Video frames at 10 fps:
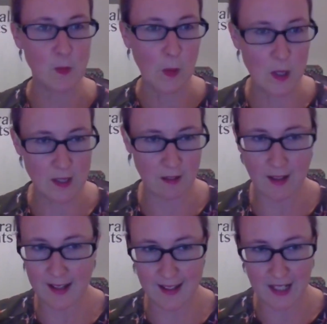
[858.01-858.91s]
species
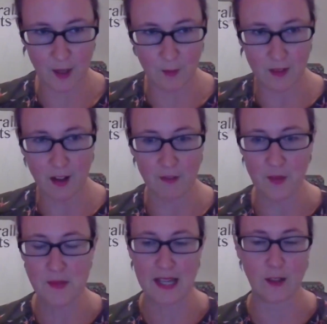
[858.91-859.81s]
of
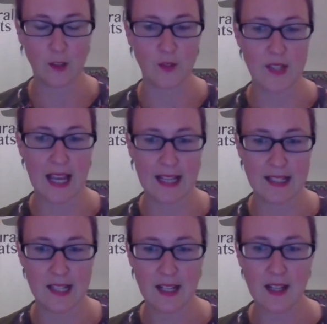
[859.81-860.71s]
themselves,
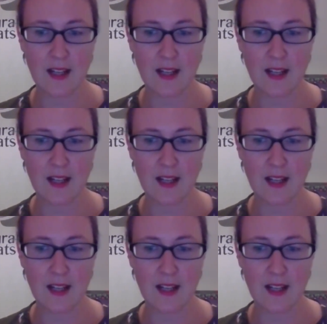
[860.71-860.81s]
and